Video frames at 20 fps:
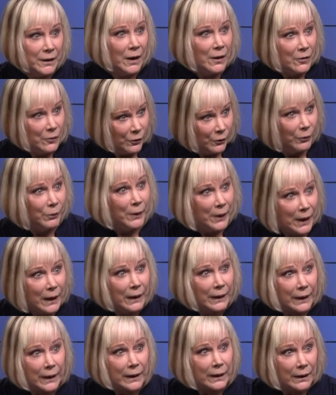know,
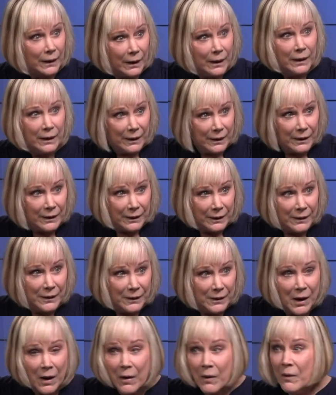really, you
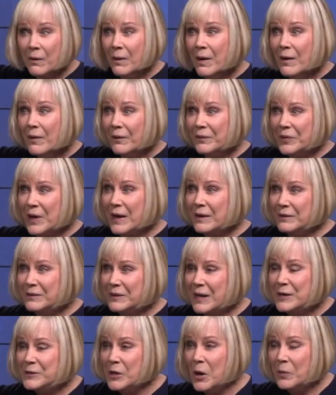know, they,
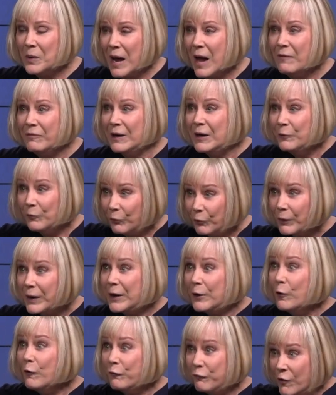they don't have any
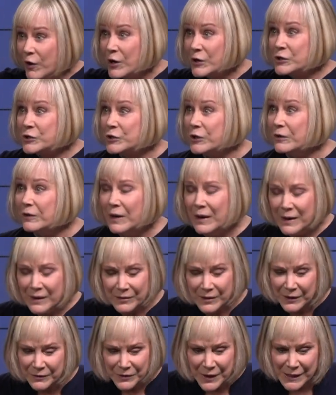real function
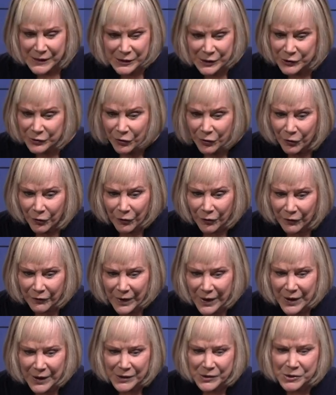that they serve.
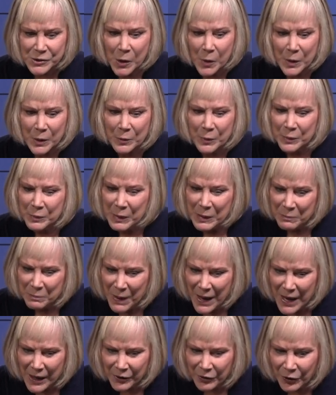So it would be
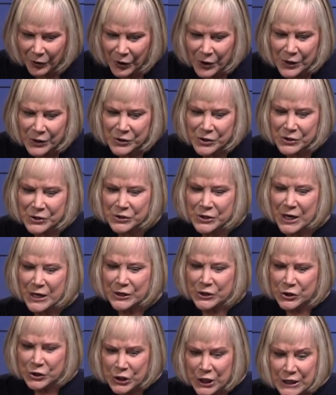better to say,
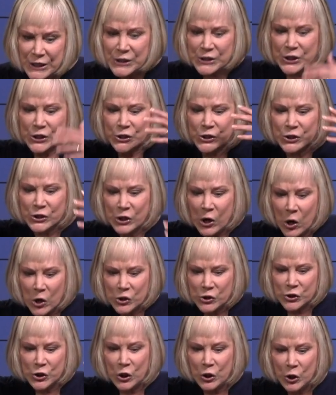Jesus, Sar
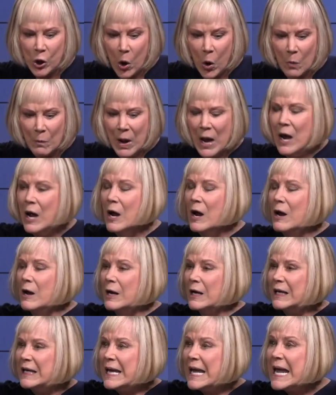Shalom,
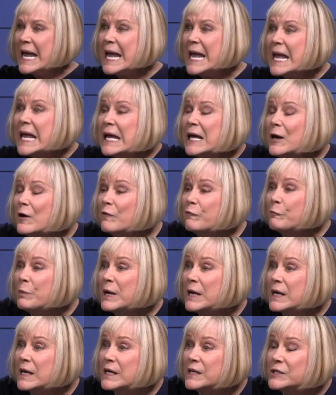King of
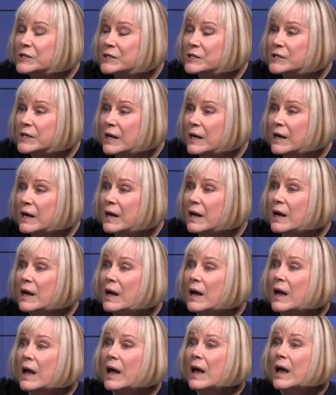Peace.
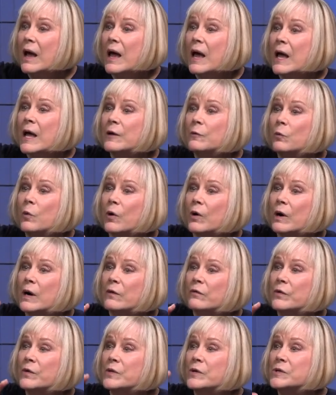And
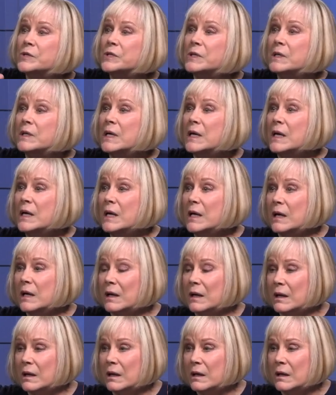wherever there's a
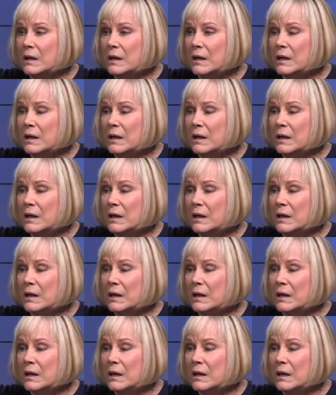king,